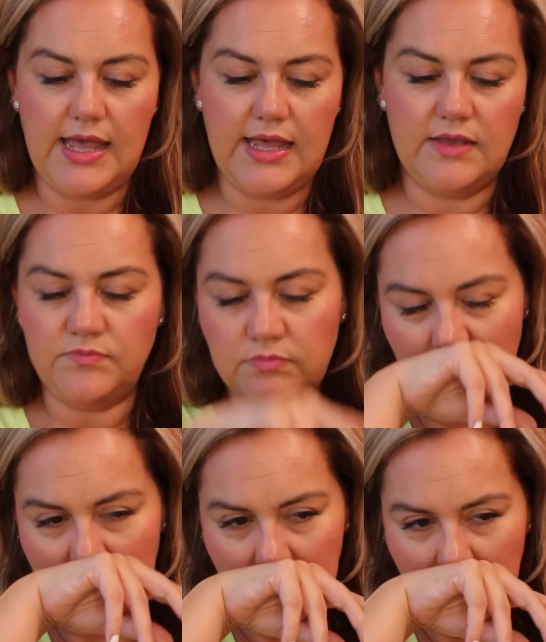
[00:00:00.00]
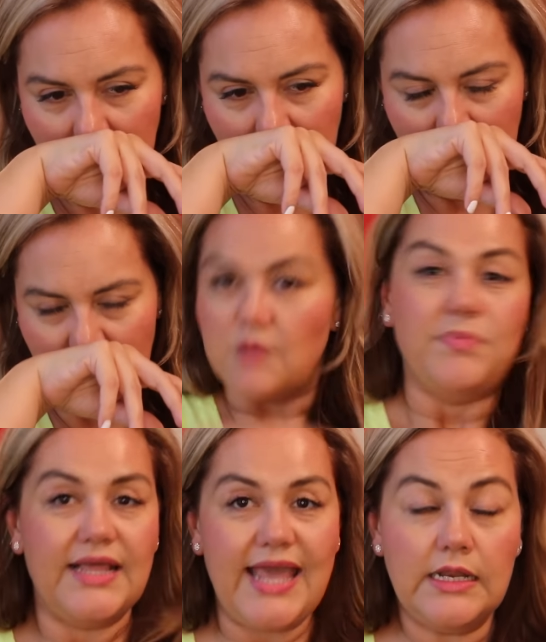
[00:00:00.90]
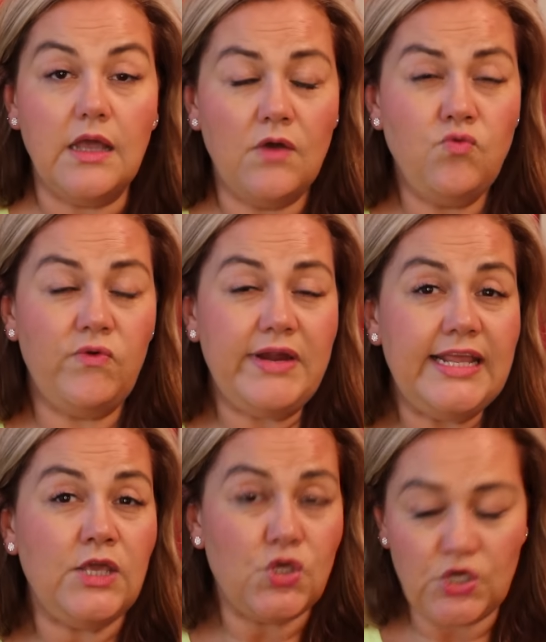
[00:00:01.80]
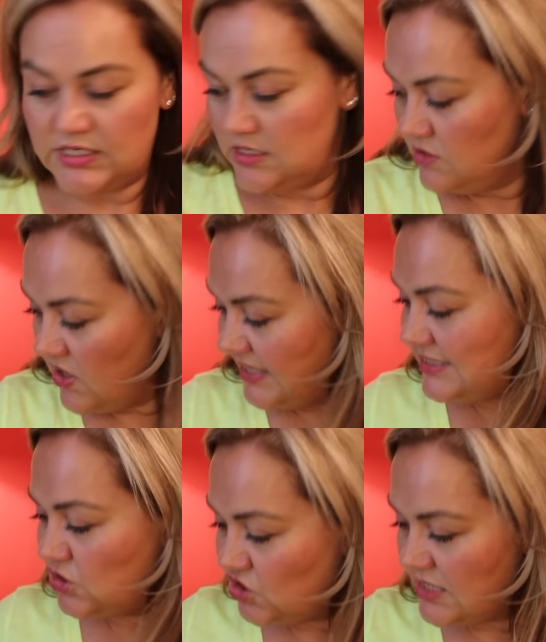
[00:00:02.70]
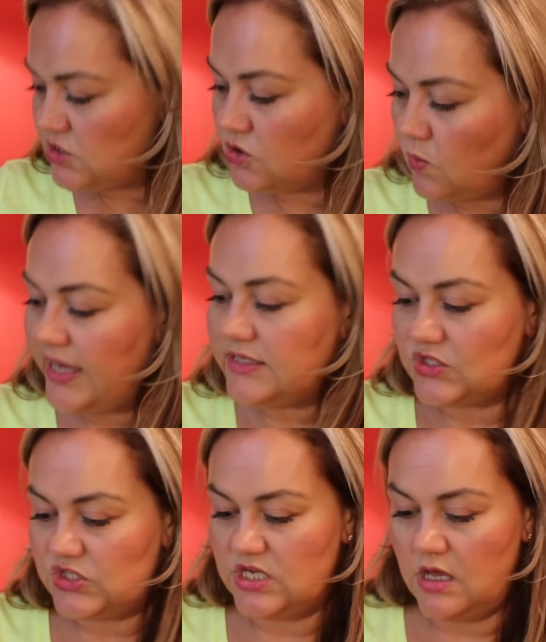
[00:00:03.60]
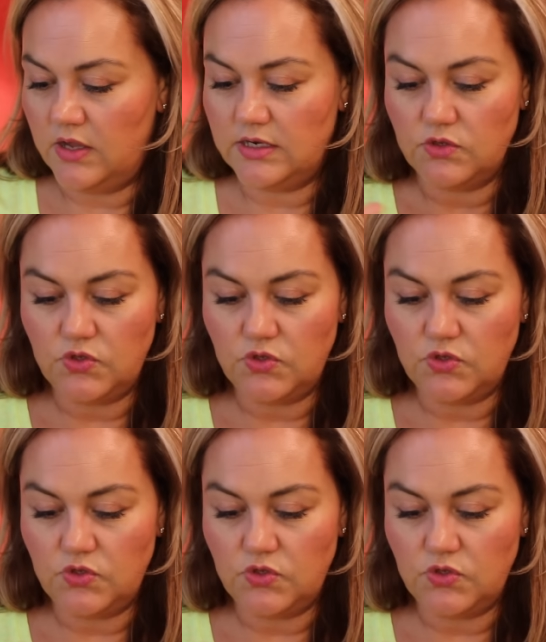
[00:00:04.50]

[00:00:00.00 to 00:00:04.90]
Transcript: Um, but again, a really good, nice, gentle way to start,